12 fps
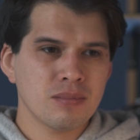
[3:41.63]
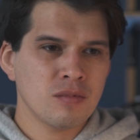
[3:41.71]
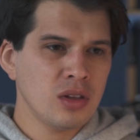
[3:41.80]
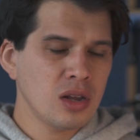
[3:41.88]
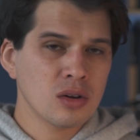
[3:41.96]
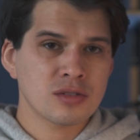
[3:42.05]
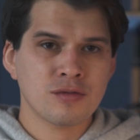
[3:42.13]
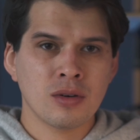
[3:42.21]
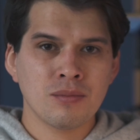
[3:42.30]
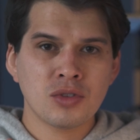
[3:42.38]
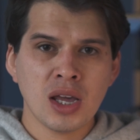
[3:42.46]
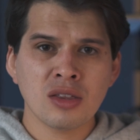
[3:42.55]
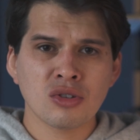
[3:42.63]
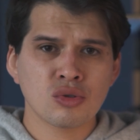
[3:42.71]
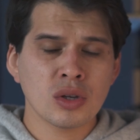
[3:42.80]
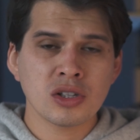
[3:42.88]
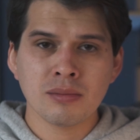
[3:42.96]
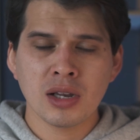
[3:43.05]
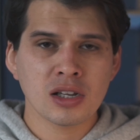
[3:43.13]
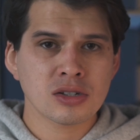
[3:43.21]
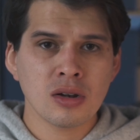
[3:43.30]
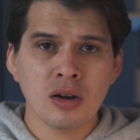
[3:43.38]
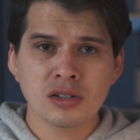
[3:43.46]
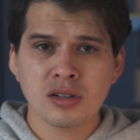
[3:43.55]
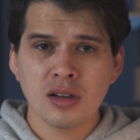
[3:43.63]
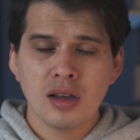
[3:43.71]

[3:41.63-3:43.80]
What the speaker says: videos from 10 to 20 minutes long,